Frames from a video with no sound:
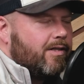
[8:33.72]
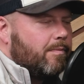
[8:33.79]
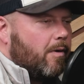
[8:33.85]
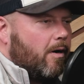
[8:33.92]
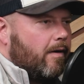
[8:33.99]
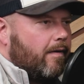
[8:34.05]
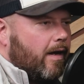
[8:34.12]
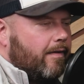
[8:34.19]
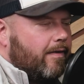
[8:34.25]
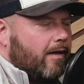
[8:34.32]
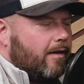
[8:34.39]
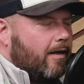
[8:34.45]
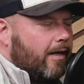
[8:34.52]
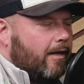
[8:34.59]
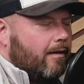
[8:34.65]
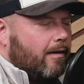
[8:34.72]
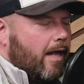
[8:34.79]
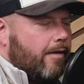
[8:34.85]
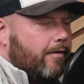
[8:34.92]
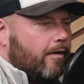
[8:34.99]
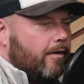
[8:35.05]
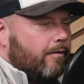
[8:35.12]
a part of that, I think like
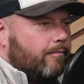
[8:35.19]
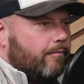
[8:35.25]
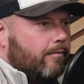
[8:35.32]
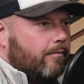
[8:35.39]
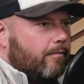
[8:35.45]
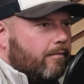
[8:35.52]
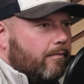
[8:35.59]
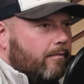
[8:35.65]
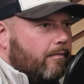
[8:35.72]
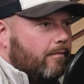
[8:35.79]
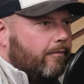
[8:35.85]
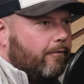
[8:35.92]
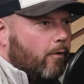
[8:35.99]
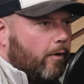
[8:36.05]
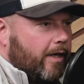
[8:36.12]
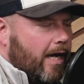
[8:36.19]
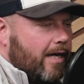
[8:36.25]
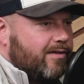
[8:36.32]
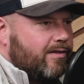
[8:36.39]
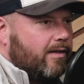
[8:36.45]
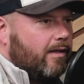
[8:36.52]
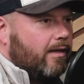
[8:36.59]
leather
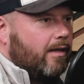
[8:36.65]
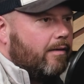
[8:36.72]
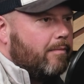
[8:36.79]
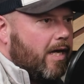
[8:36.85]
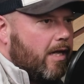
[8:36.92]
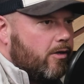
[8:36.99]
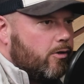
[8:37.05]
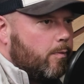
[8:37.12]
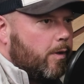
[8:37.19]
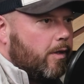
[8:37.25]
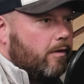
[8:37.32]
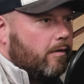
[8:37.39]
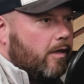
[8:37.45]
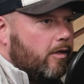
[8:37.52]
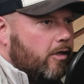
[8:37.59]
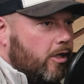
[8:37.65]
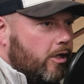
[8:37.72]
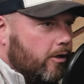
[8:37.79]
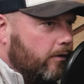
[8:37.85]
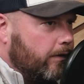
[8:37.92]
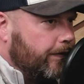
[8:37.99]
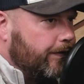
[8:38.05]
forecasting and management and
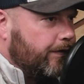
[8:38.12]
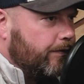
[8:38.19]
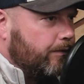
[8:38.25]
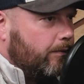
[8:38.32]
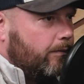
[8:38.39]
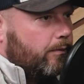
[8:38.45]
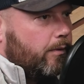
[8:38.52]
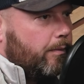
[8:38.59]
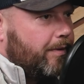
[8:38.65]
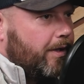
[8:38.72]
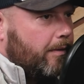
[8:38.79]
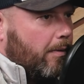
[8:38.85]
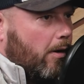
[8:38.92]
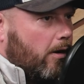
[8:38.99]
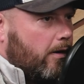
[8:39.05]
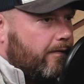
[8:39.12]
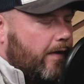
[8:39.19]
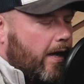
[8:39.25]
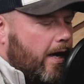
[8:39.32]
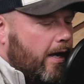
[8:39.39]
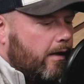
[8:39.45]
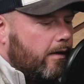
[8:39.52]
yields will be a part of
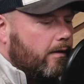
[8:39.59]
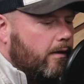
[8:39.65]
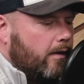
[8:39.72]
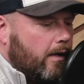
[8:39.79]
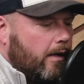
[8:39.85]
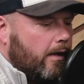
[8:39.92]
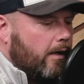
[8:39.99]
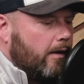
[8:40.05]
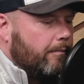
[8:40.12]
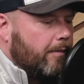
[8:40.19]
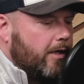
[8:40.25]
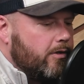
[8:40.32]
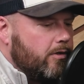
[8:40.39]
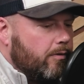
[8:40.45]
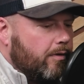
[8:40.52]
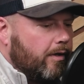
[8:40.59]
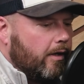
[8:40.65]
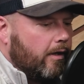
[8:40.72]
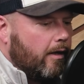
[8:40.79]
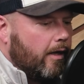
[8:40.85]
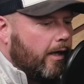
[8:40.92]
that. I do think